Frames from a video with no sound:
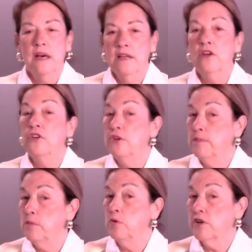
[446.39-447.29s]
I know you've
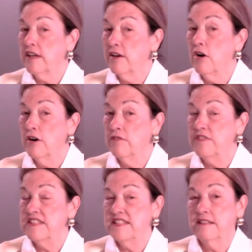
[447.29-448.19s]
been working hard
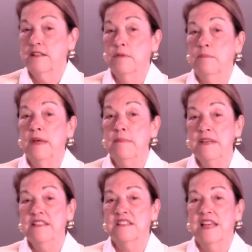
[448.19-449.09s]
physically, but
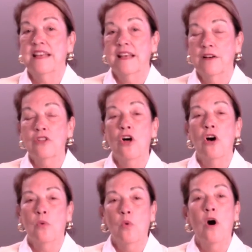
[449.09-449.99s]
maybe it's taking a
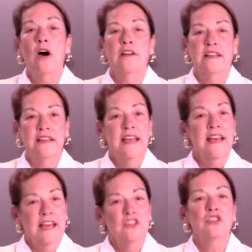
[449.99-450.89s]
long walk
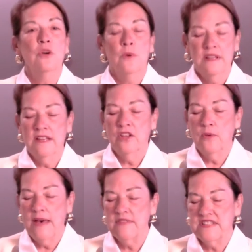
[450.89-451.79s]
and showing that
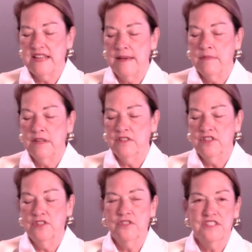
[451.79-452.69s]
you have stamina
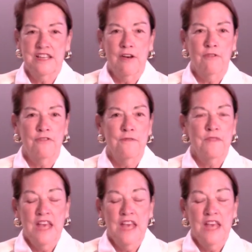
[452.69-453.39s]
to yourself.